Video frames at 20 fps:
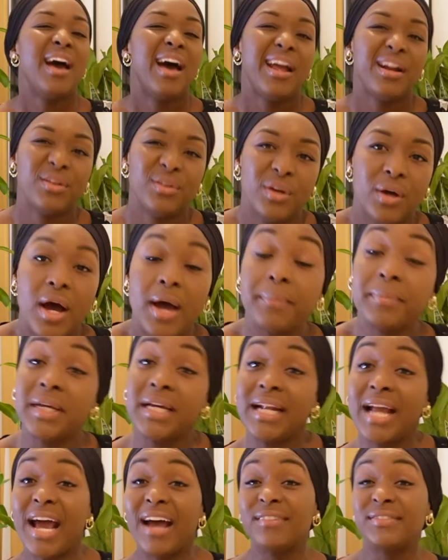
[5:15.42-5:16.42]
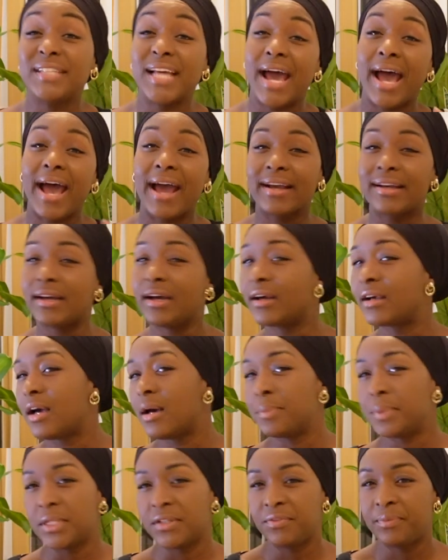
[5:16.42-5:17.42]
I don't know. I'm gonna have to hack a
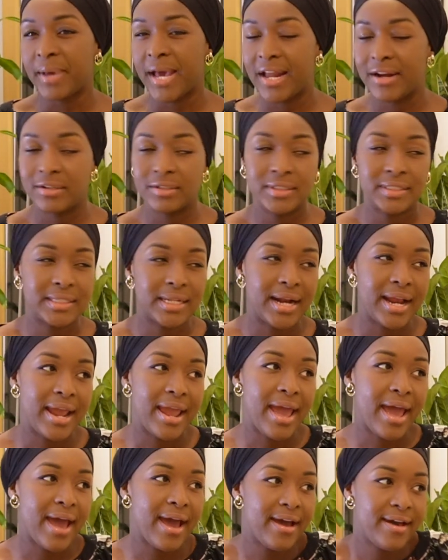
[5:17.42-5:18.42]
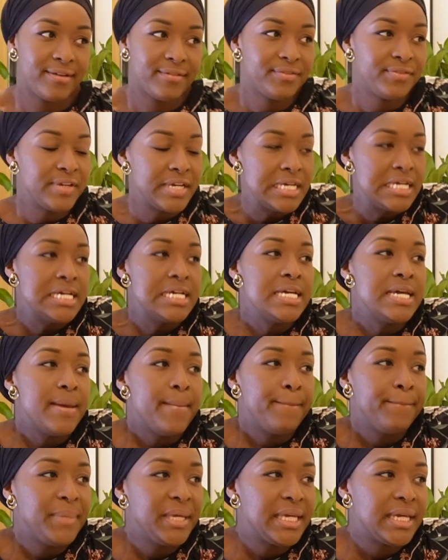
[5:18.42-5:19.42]
couple of patterns that I have
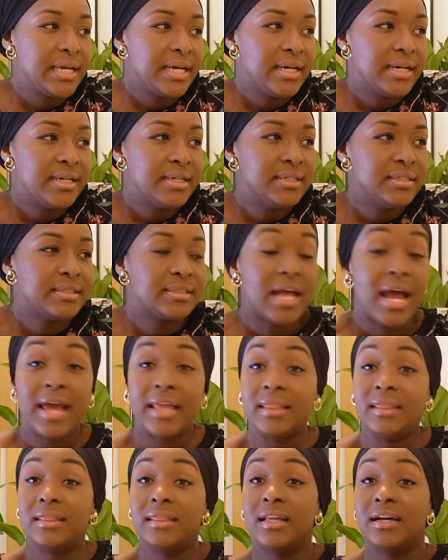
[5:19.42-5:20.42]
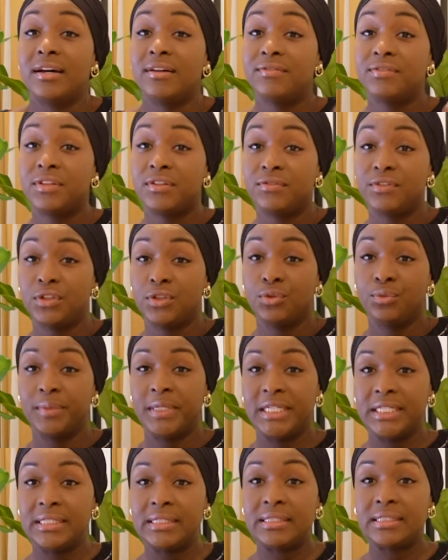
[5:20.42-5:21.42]
because I love the
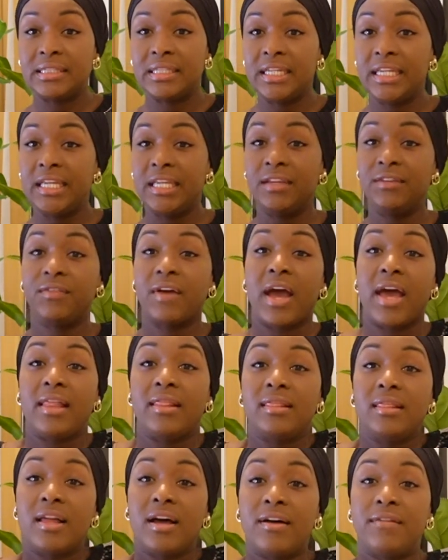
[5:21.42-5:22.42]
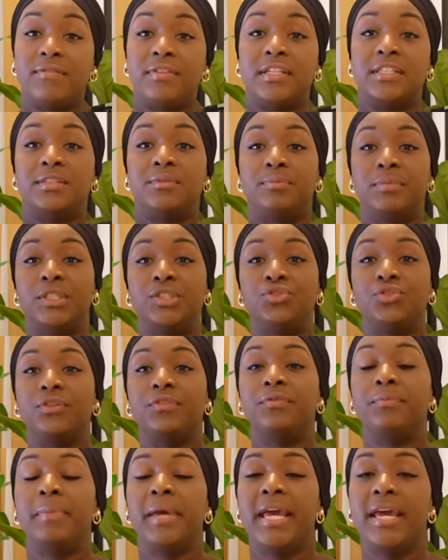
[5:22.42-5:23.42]
voluminous sleeve. I love this
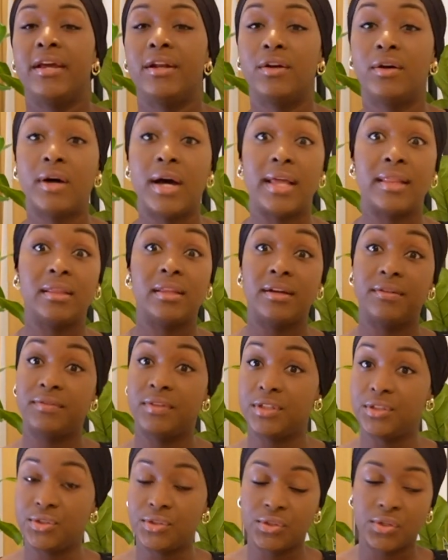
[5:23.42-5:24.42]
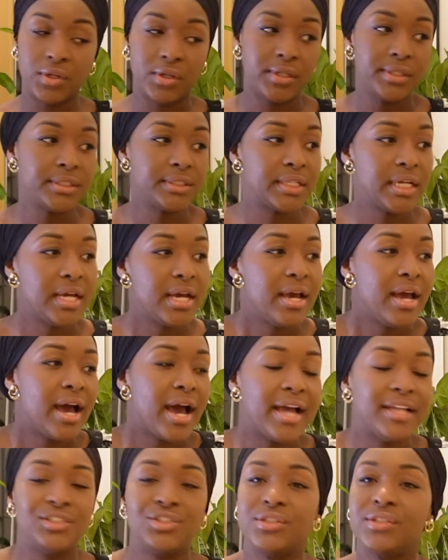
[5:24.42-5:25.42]
midriff panel. I love the skirt.
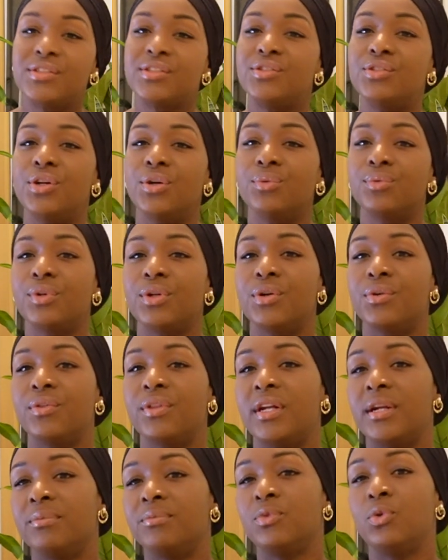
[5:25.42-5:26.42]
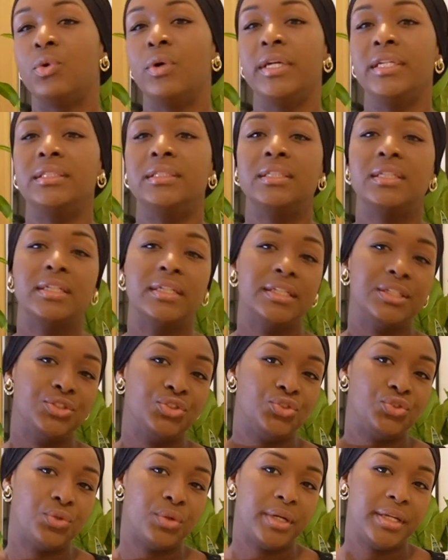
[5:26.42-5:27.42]
I just don't know that I'm going to
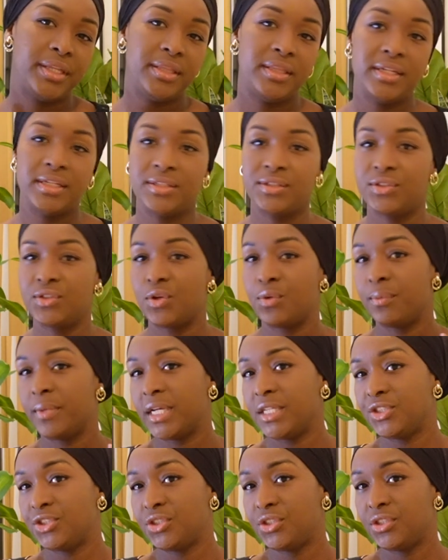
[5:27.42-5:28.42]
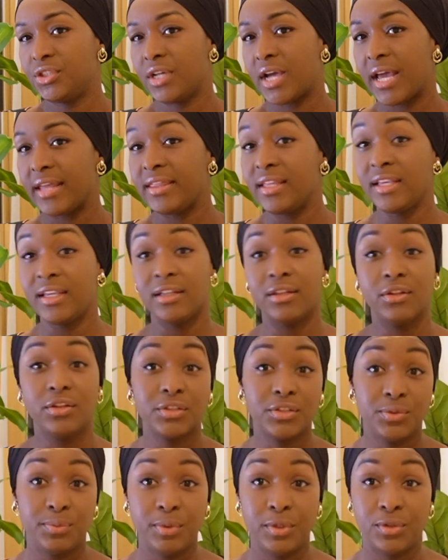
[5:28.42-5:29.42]
enjoy this so much. I think it
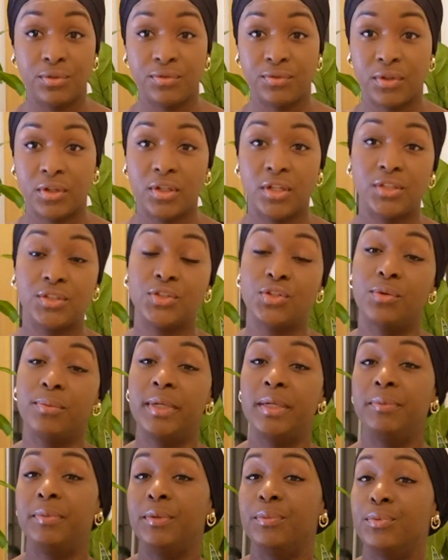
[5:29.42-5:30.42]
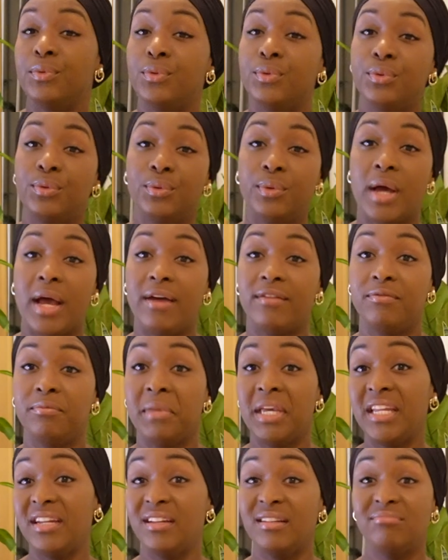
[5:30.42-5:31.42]
looks beautiful on so many people who have
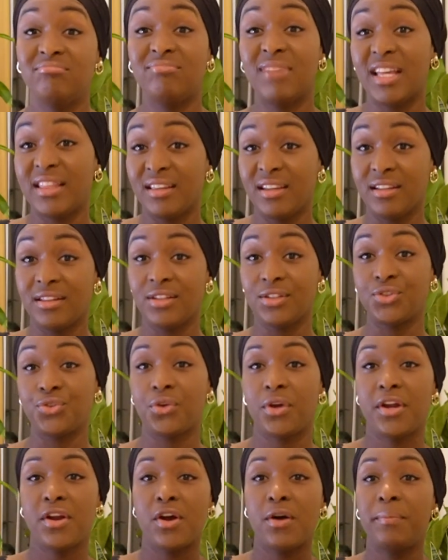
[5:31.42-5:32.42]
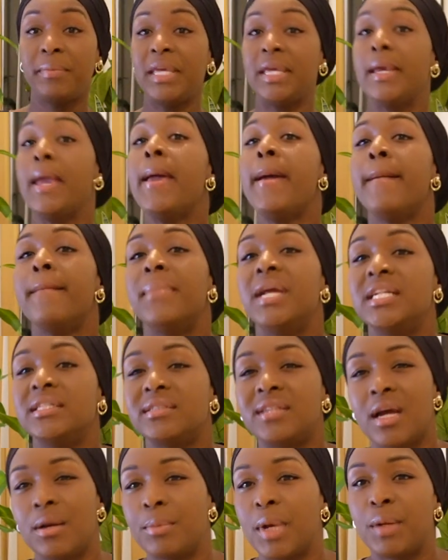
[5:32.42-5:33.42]
made it. I think it looks great on me, but
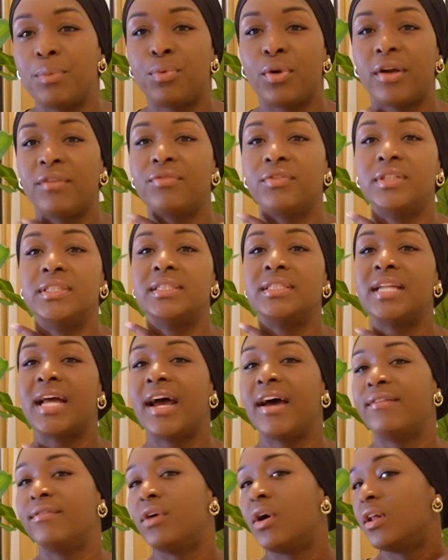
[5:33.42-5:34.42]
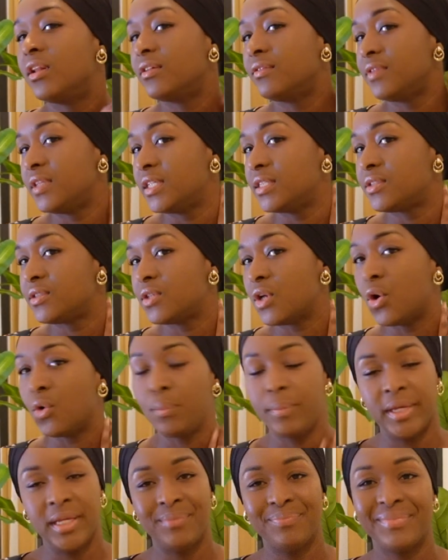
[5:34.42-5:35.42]
it's not my preference to have all of this
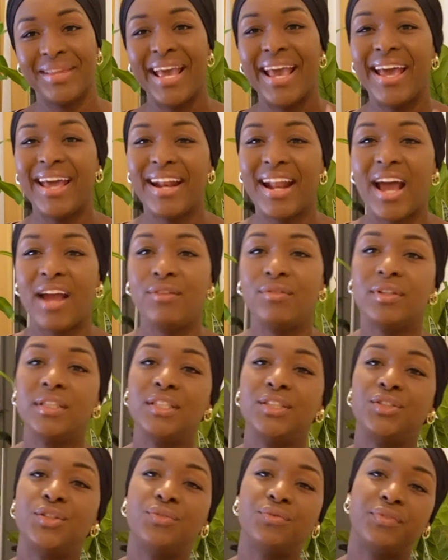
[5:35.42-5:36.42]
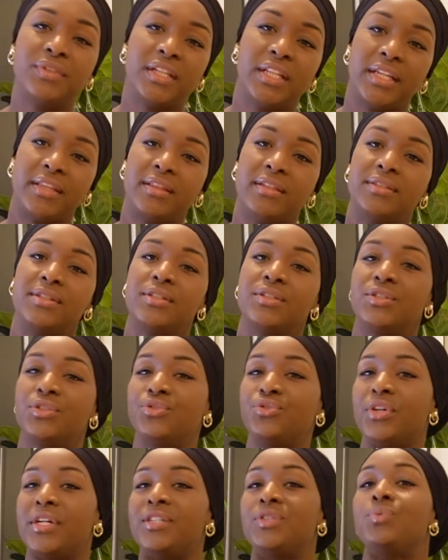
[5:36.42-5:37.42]
open. And I really don't feel like this is
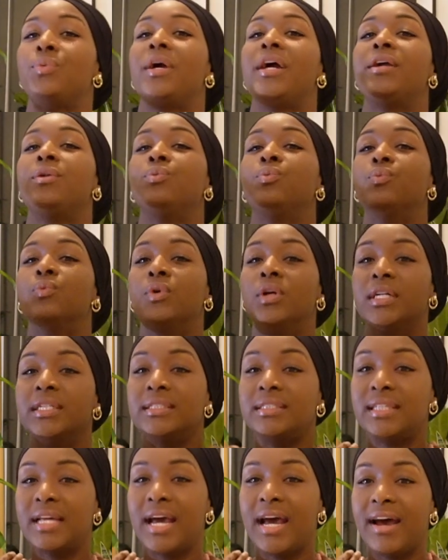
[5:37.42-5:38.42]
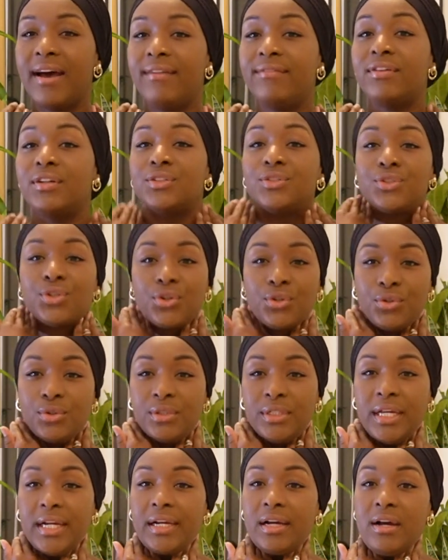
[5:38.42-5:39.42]
a dress where I want to have a
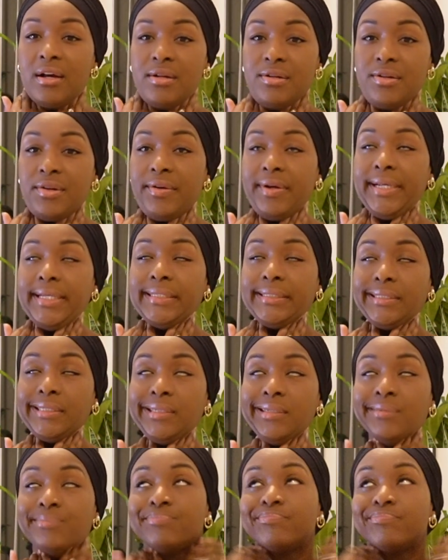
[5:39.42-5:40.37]
turtleneck under it.